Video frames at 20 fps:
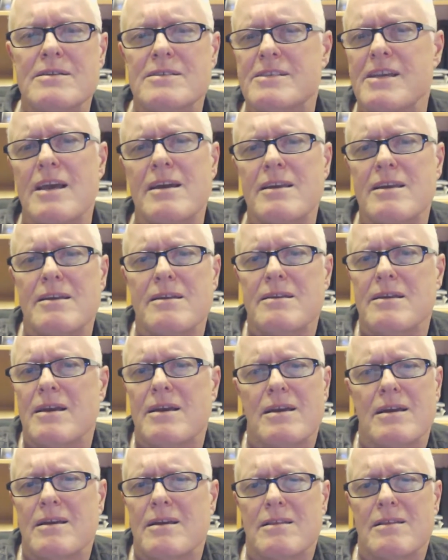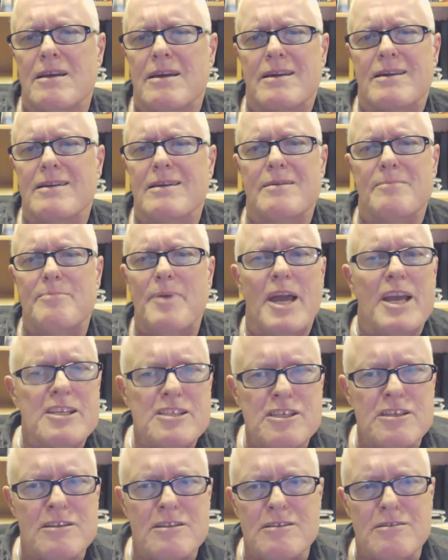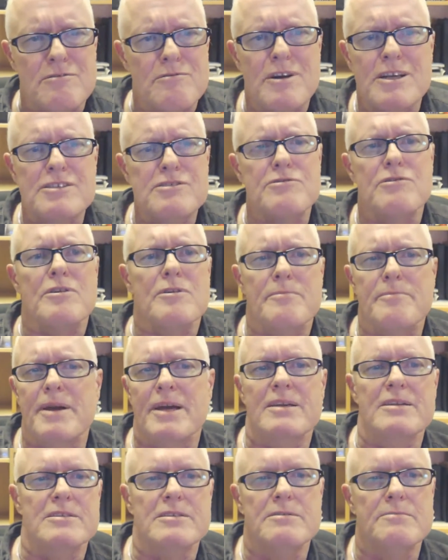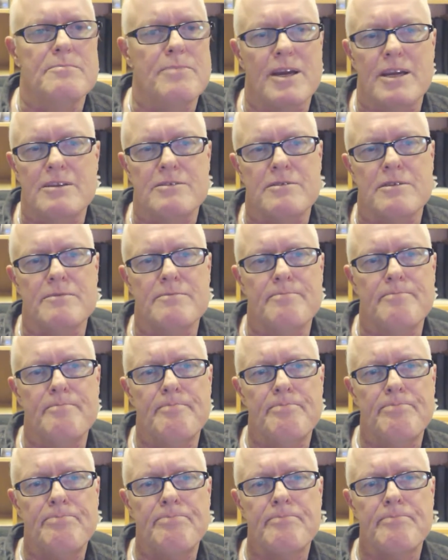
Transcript: sounding like a petulant restaurant patron.